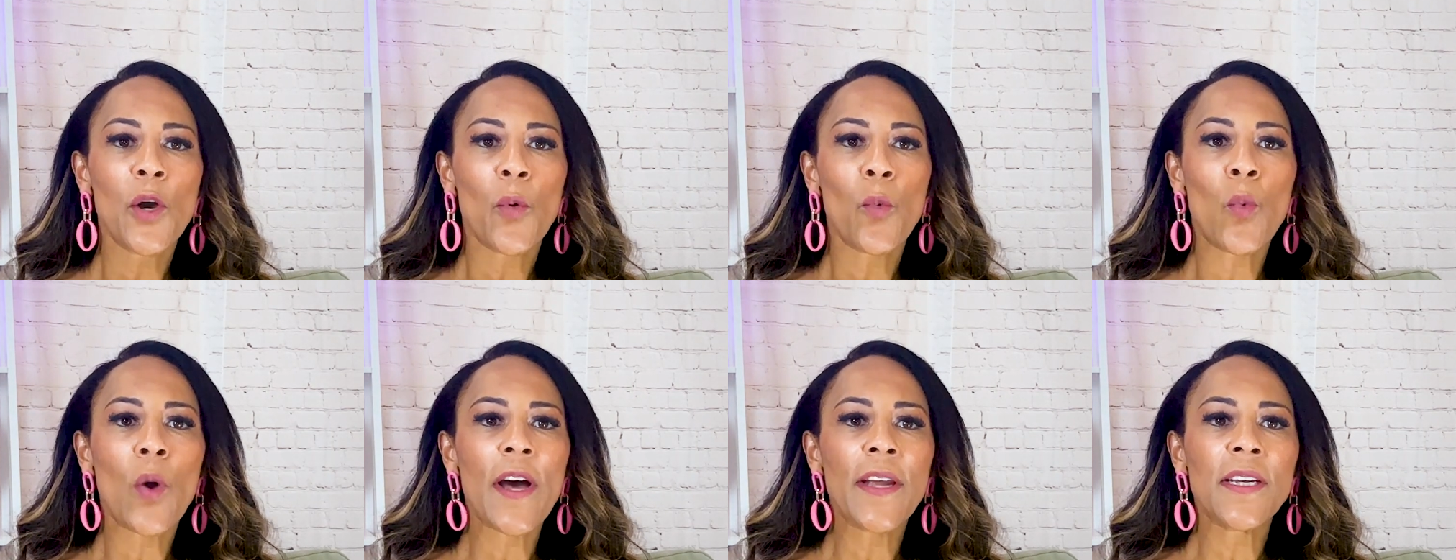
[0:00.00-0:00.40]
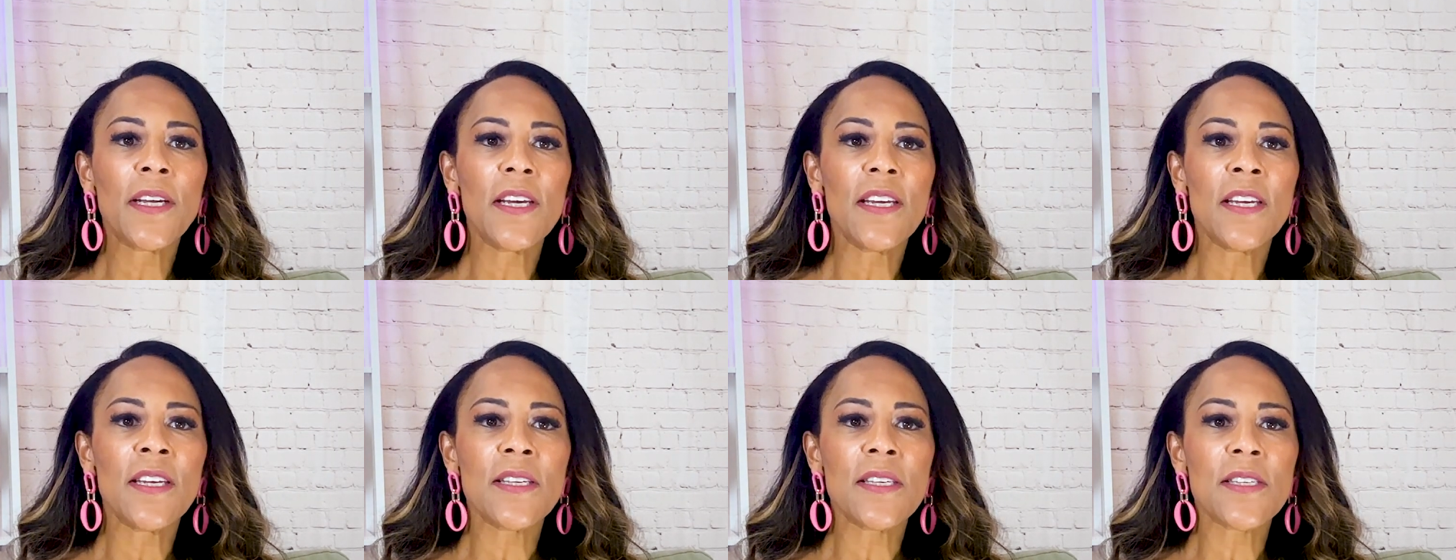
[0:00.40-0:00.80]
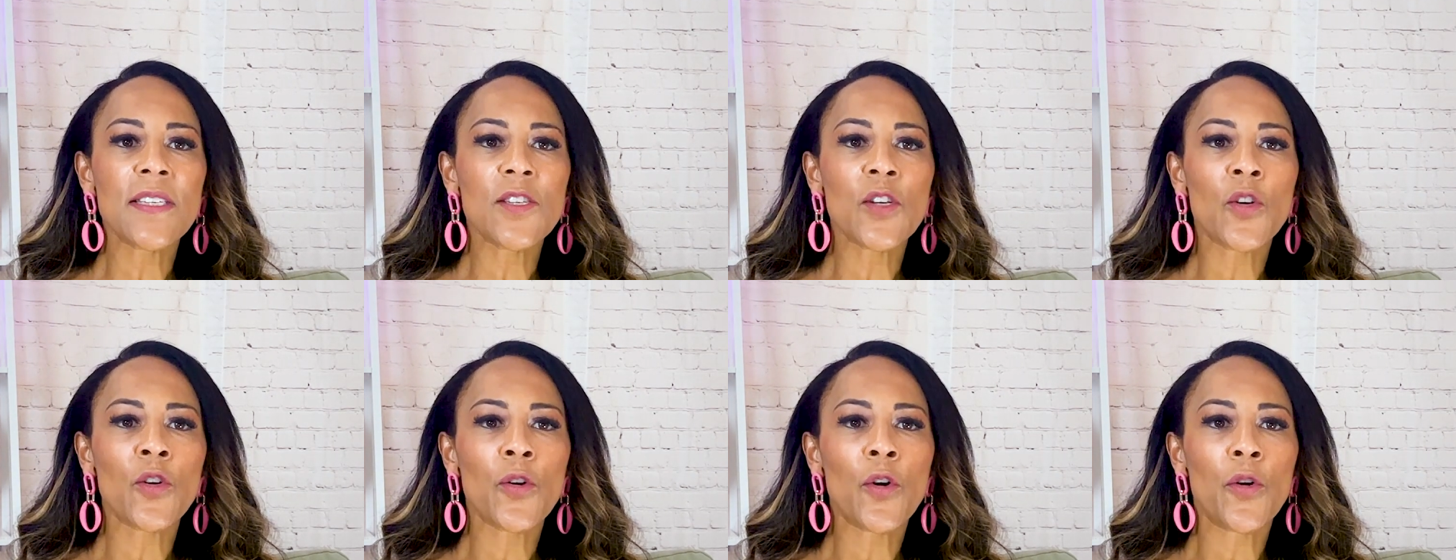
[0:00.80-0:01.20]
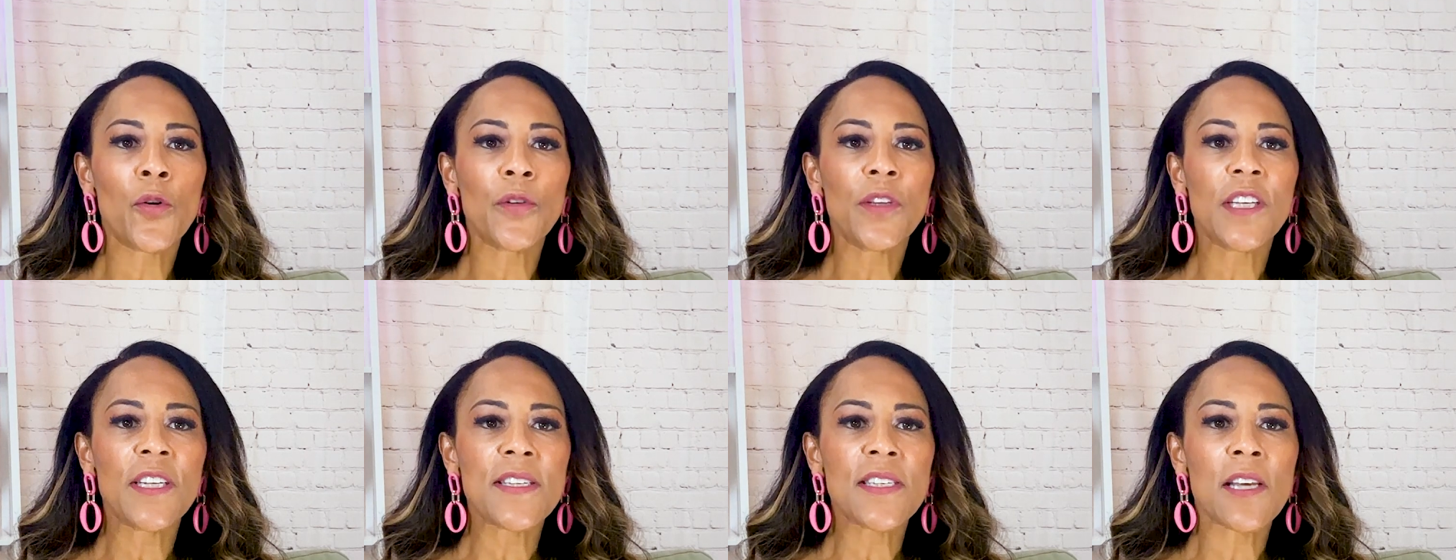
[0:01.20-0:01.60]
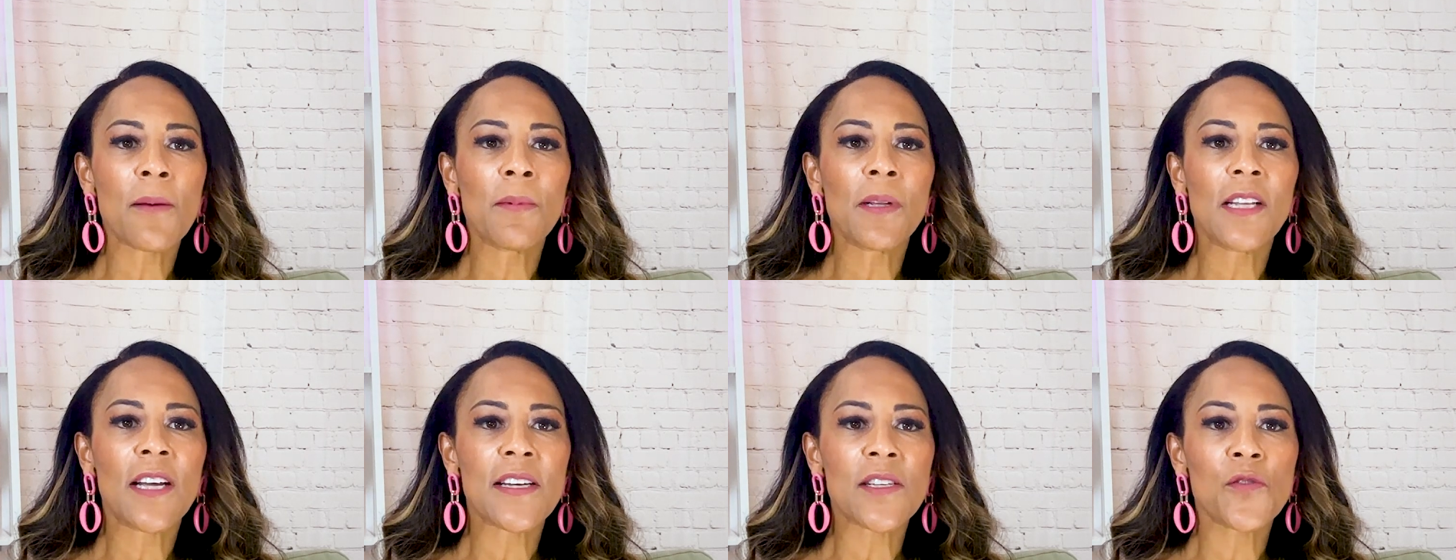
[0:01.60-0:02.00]
One is called the
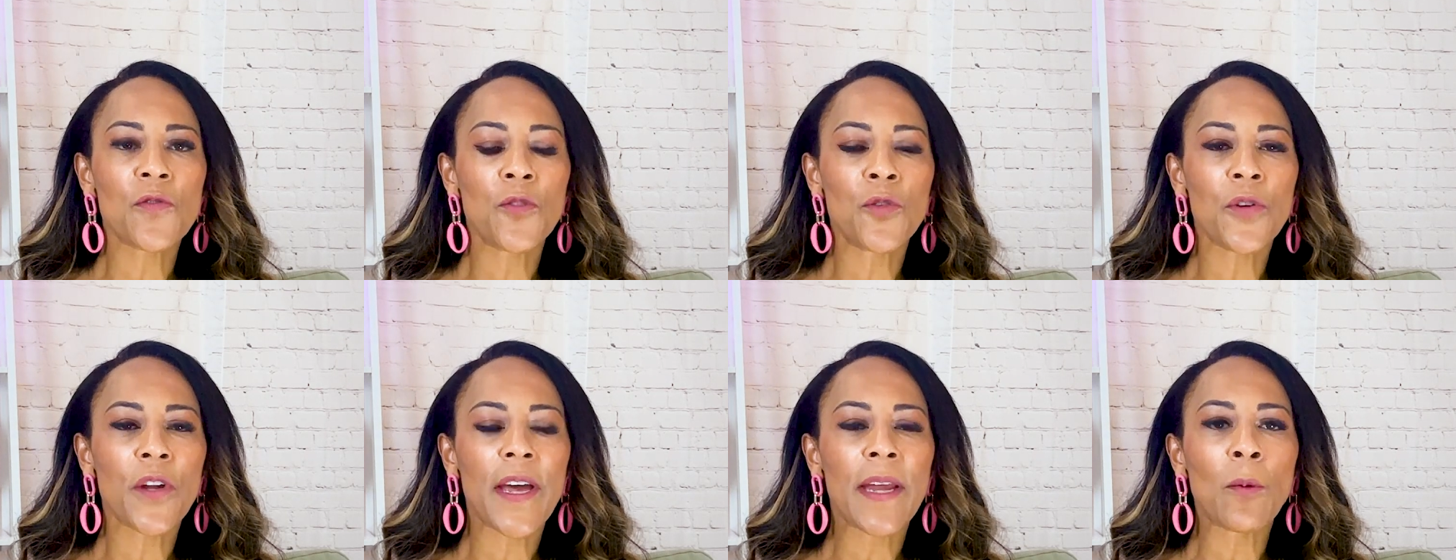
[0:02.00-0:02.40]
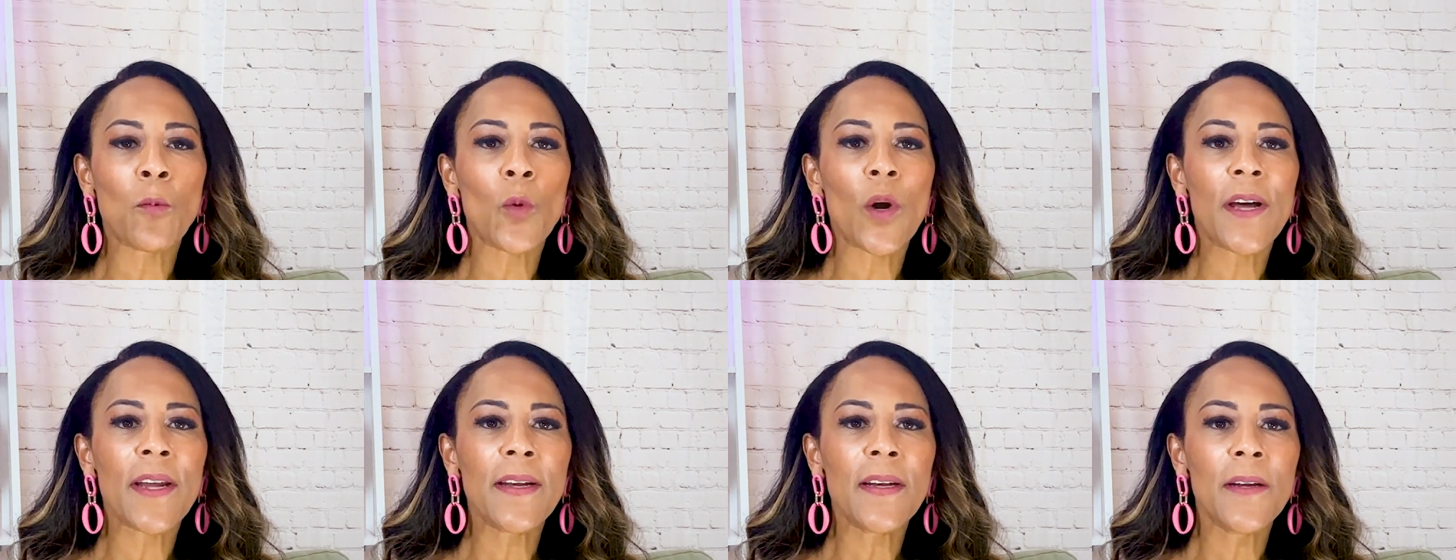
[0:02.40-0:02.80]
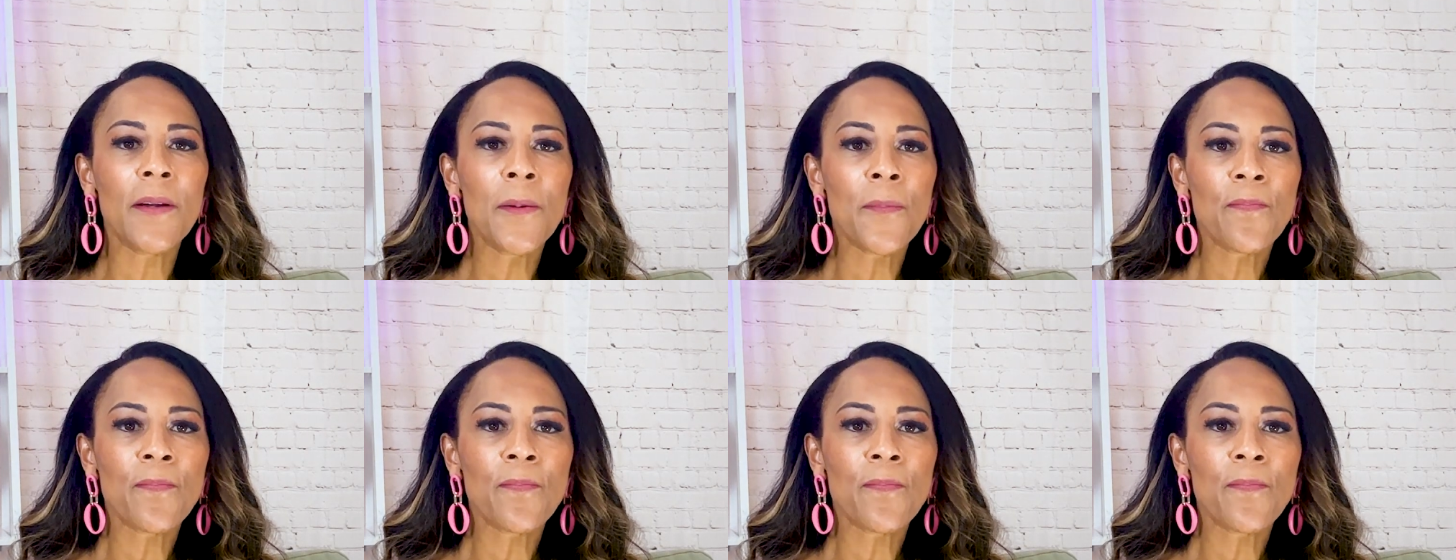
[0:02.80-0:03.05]
subclass 491.